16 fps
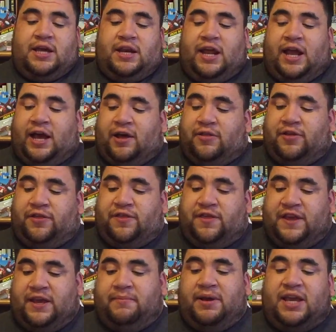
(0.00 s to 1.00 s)
Now, the
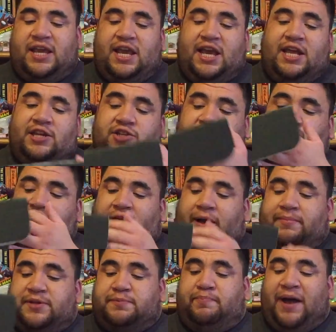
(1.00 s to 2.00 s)
theme again is
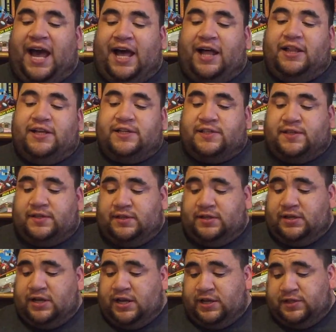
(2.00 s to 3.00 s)
Jabba's Palace.
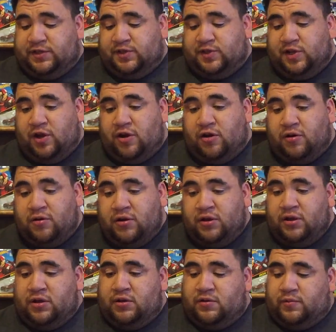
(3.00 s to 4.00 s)
And so
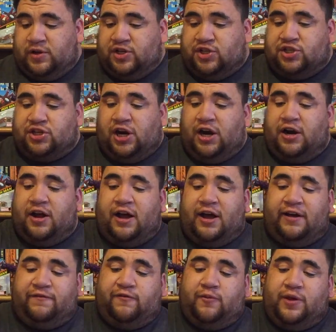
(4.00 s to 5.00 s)
we start
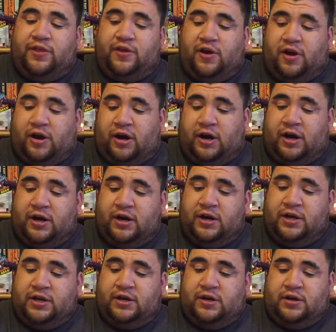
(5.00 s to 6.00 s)
off with our
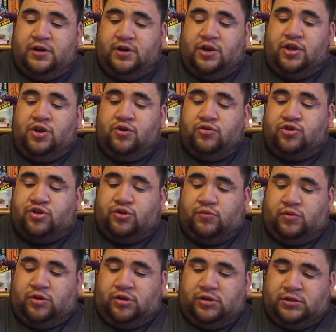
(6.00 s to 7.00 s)

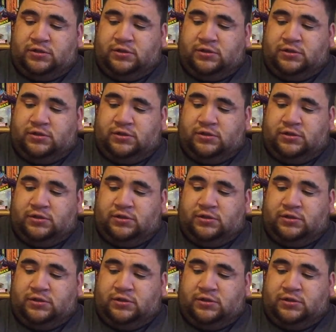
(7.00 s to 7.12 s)
usual